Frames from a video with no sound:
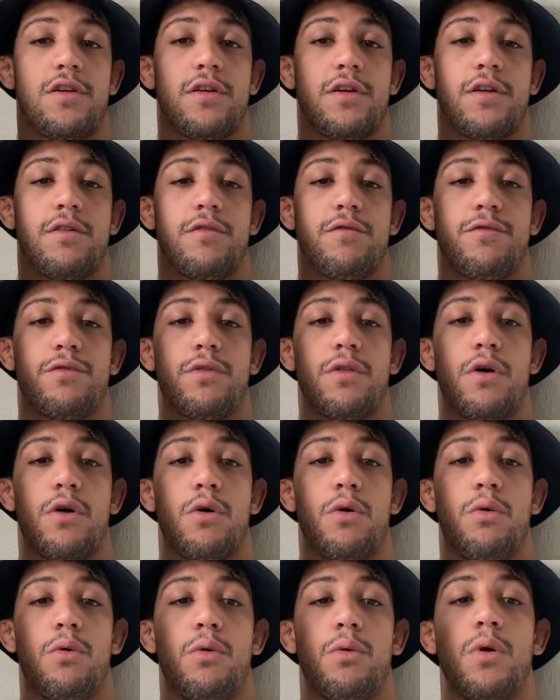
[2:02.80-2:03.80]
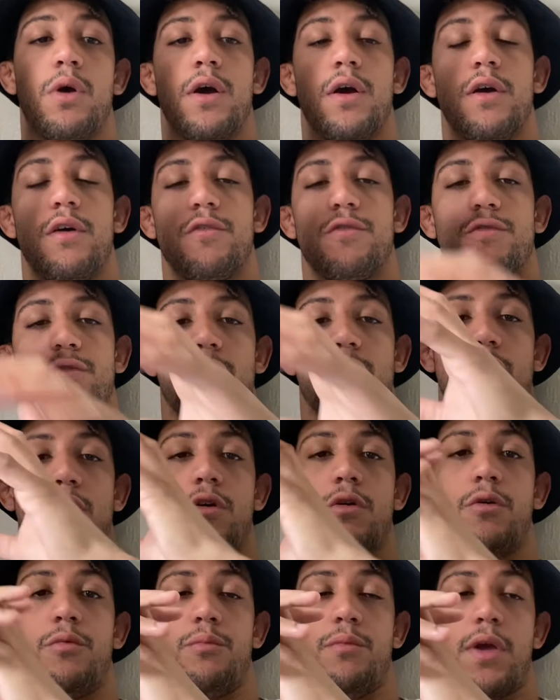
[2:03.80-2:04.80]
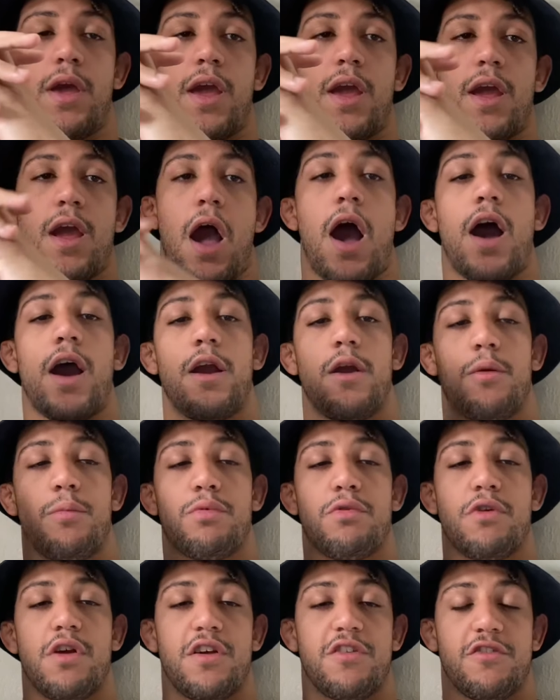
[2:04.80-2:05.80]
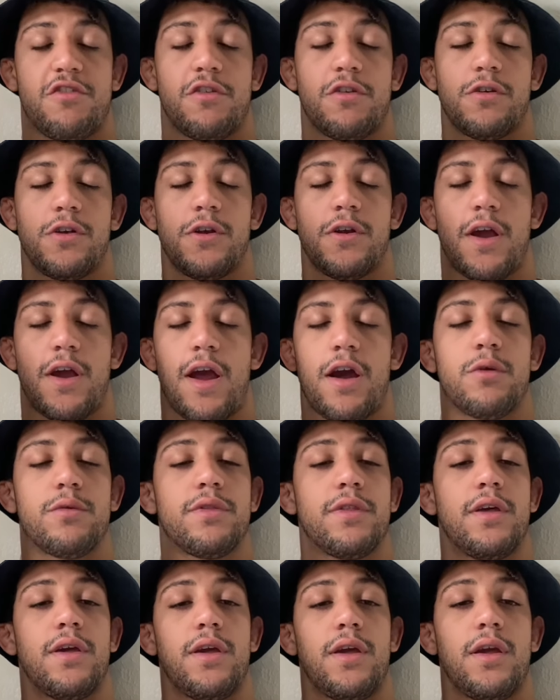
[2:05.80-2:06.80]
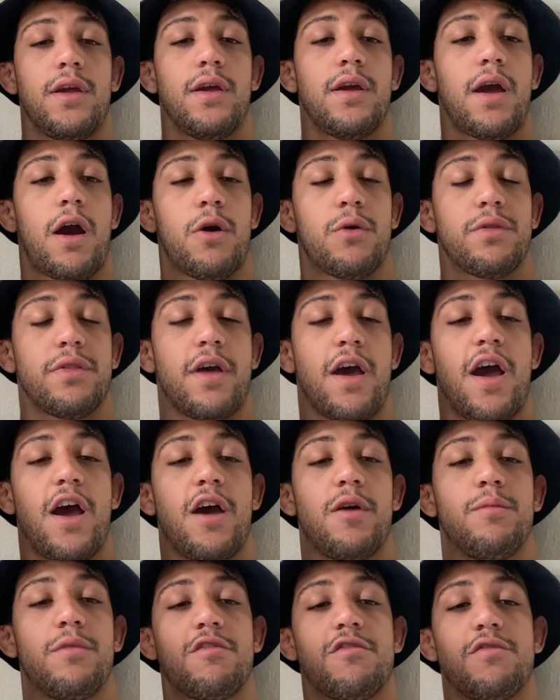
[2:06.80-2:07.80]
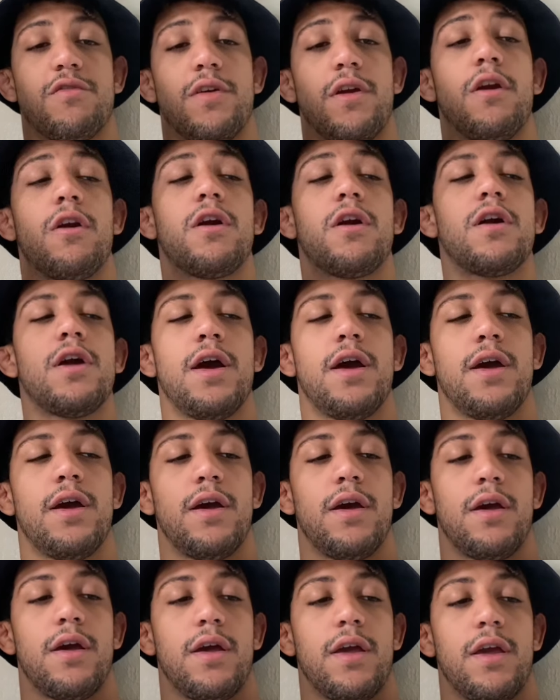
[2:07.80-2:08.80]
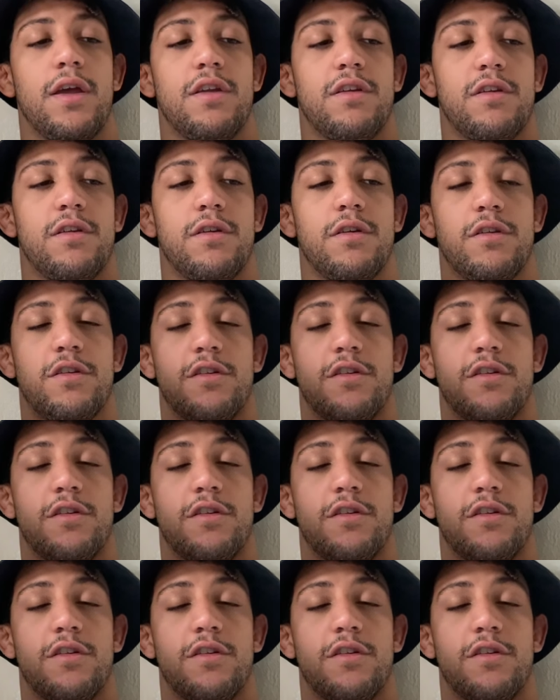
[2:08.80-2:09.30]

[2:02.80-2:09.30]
can flow from a higher pressure out in the atmosphere in